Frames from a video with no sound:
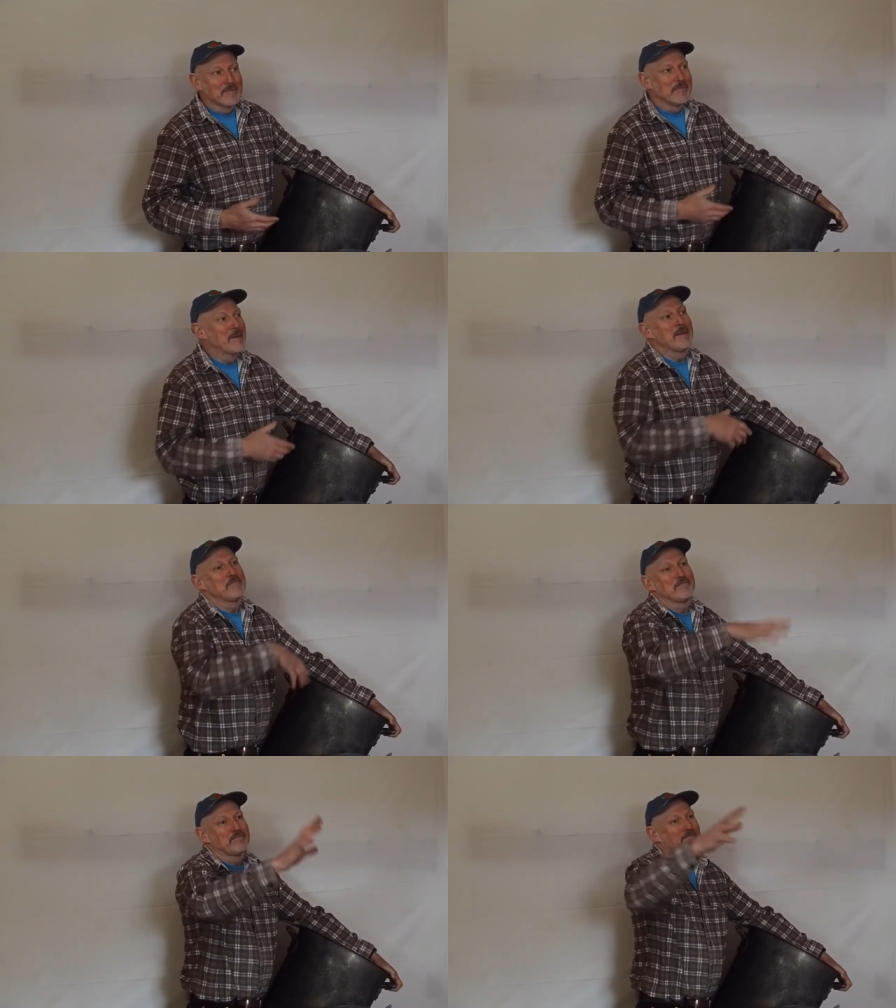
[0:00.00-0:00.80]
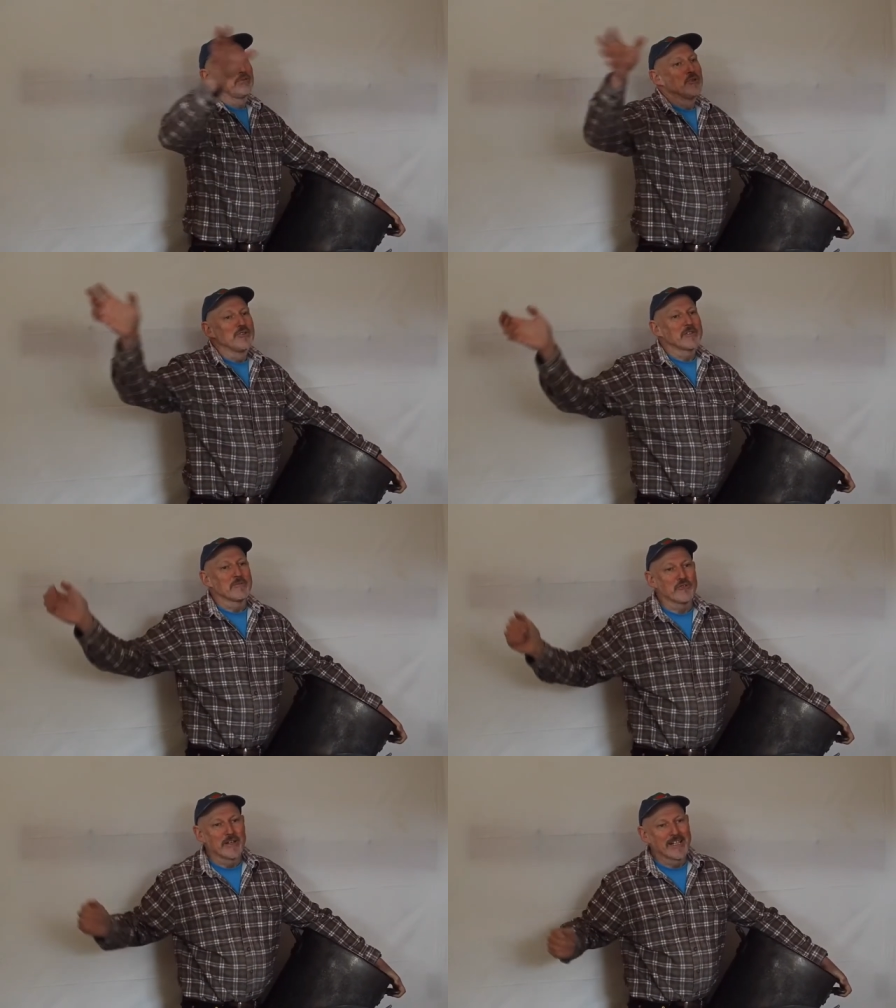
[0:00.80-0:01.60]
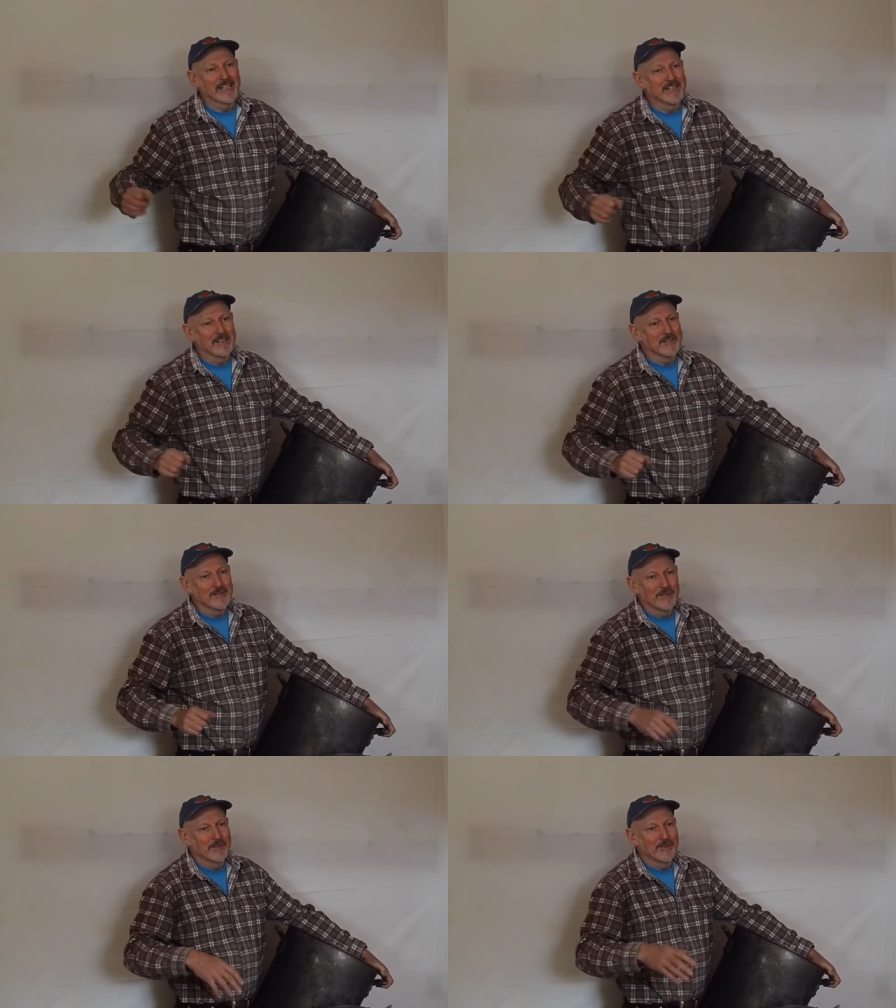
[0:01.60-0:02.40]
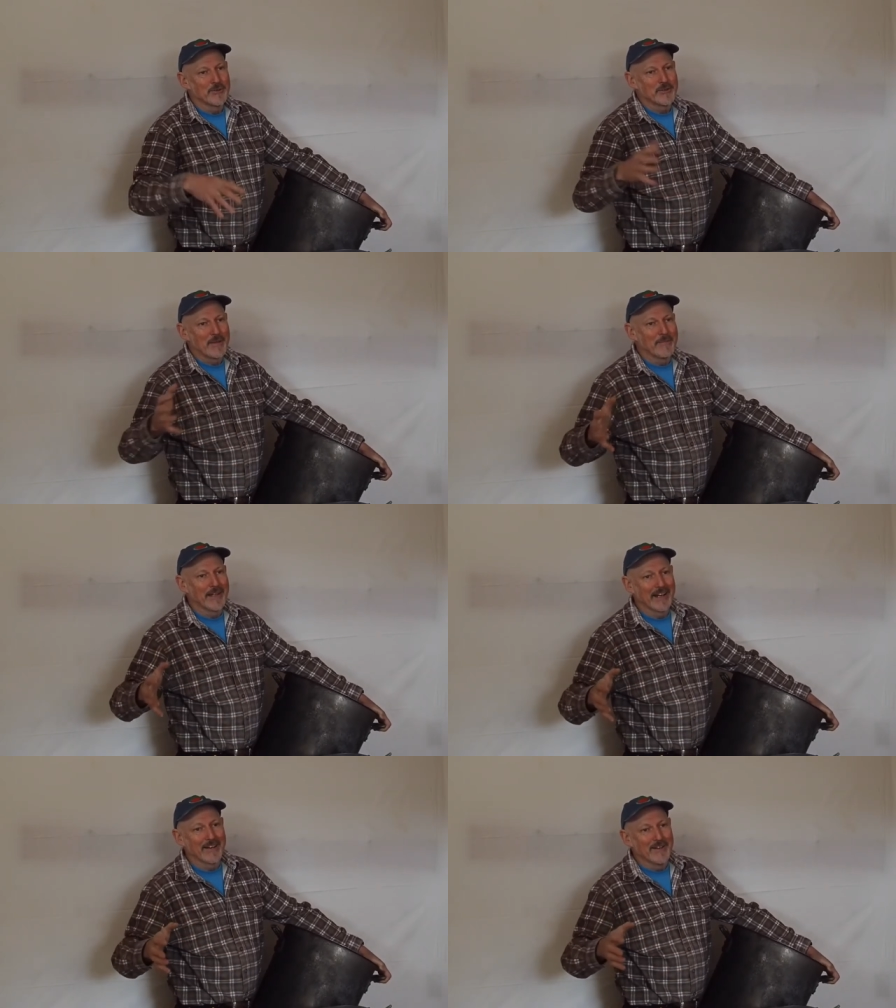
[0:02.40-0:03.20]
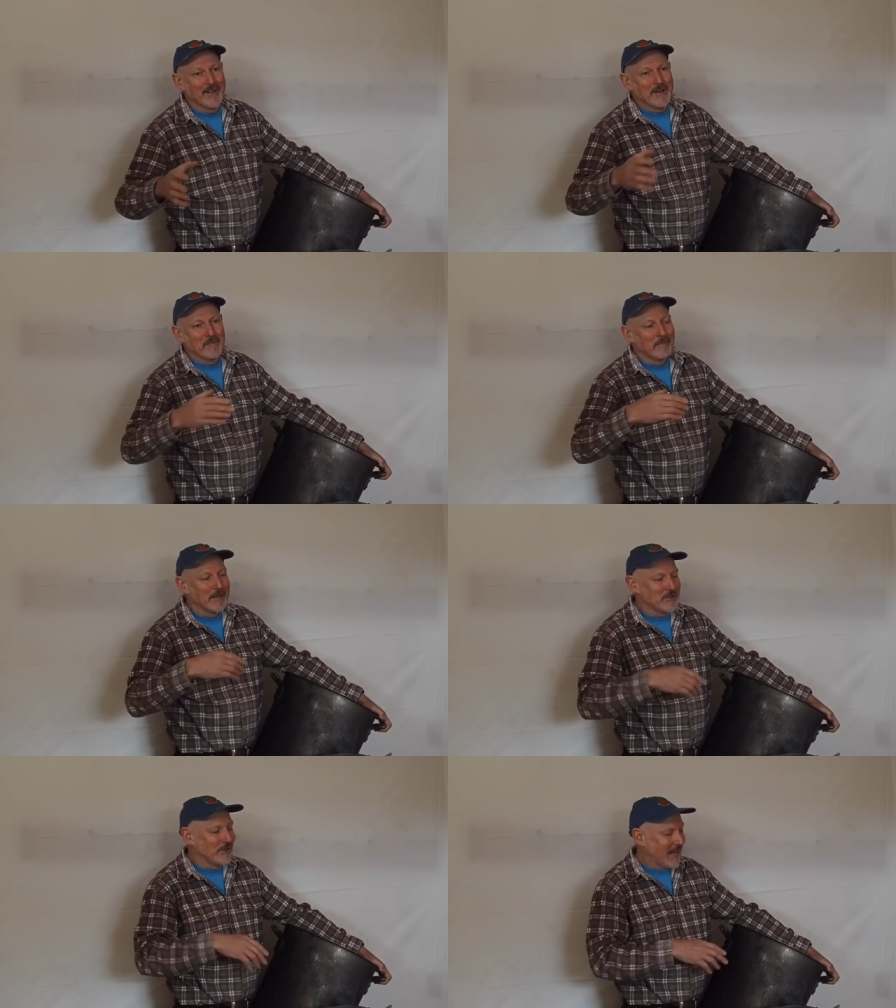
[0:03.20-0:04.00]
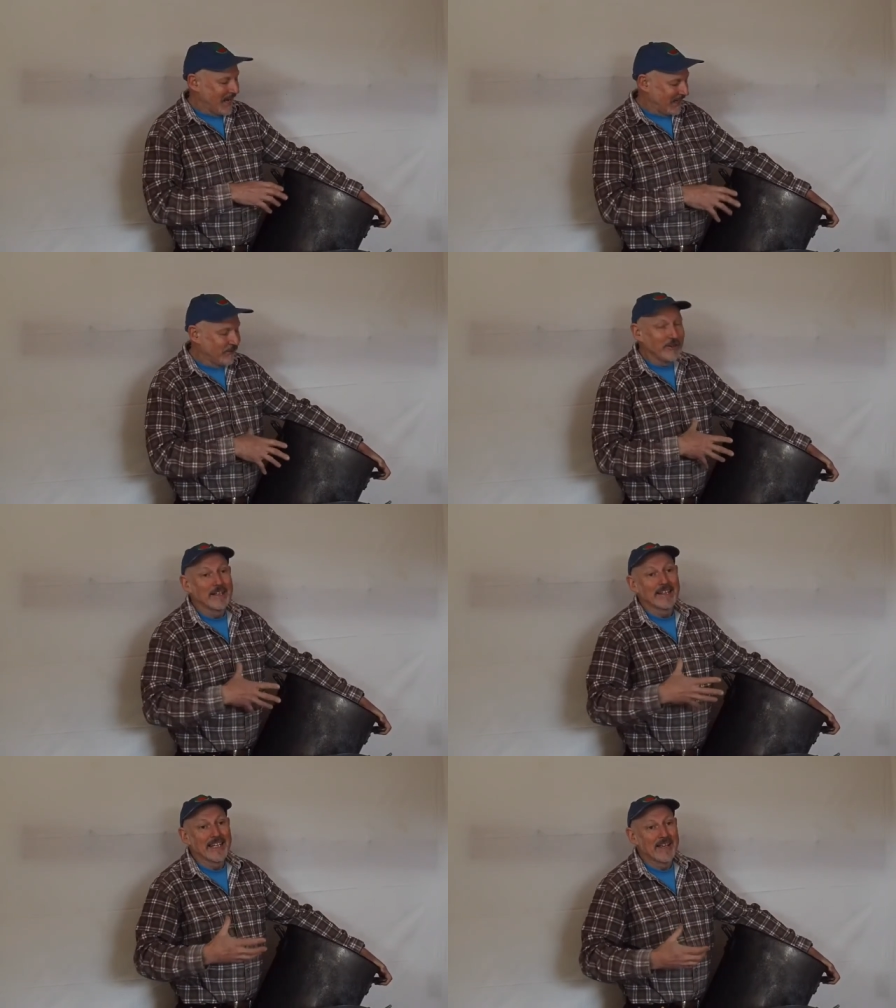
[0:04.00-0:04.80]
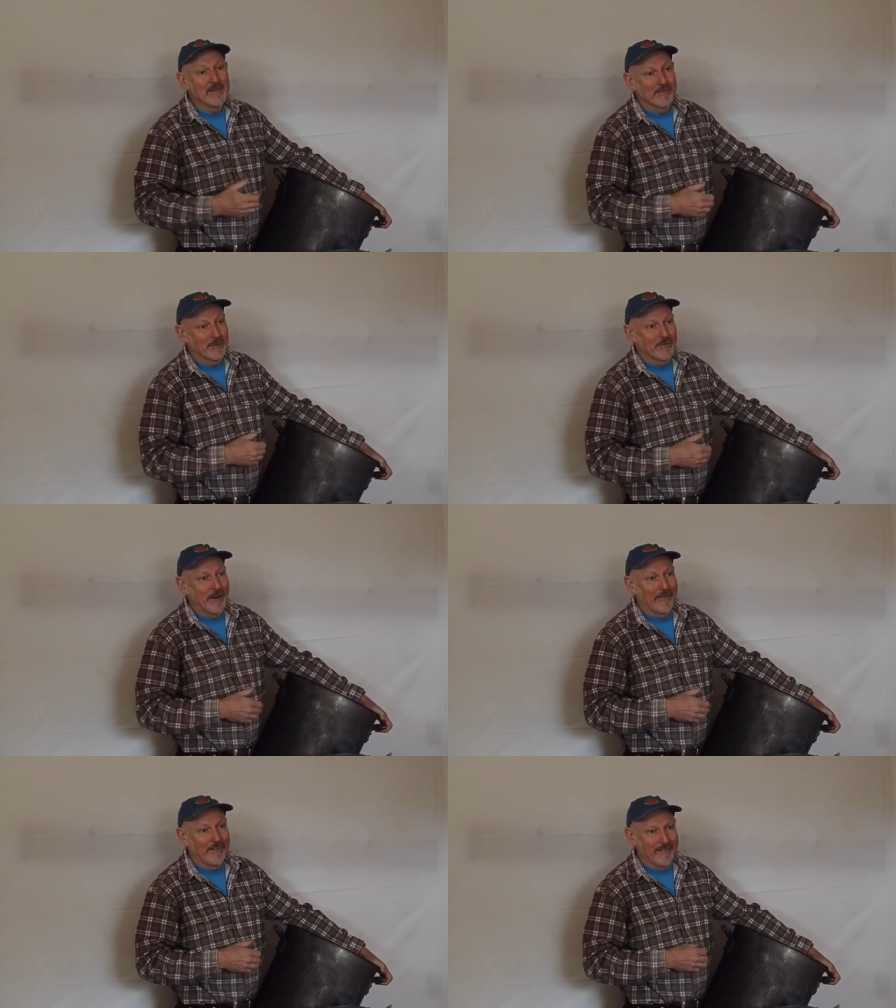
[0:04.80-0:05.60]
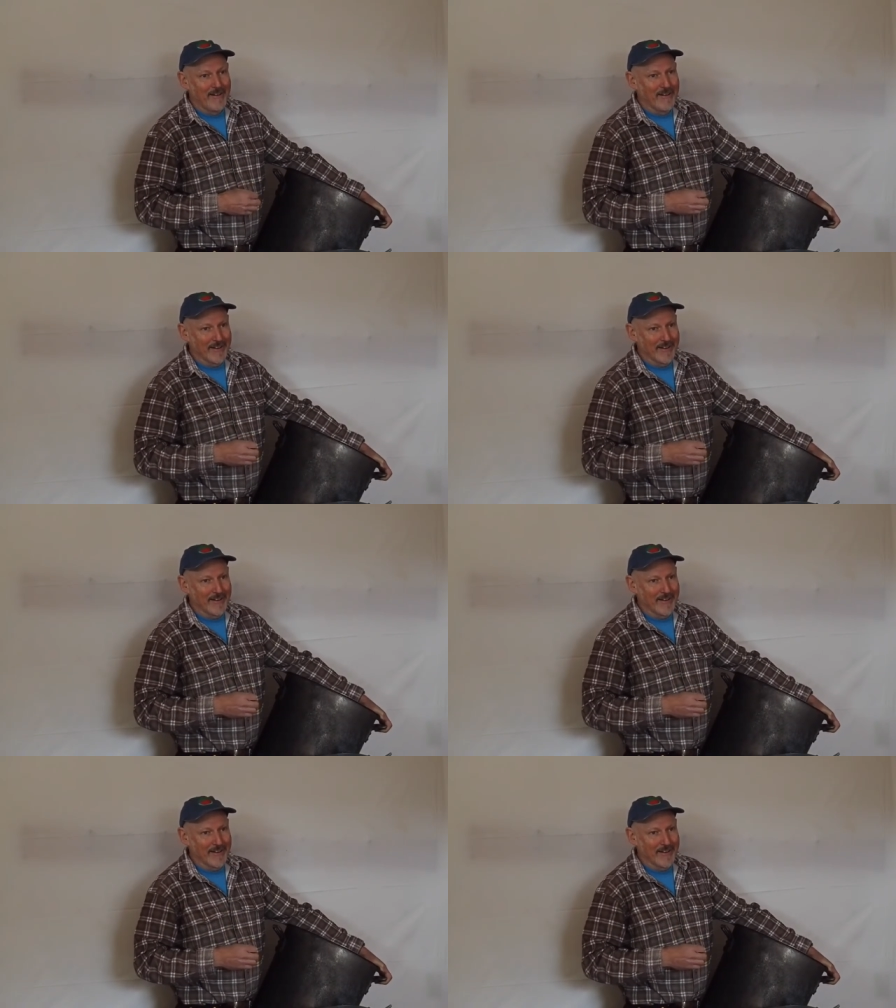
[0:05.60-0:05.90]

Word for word: maybe prune some trees, do something, but you can't really leave it for very long.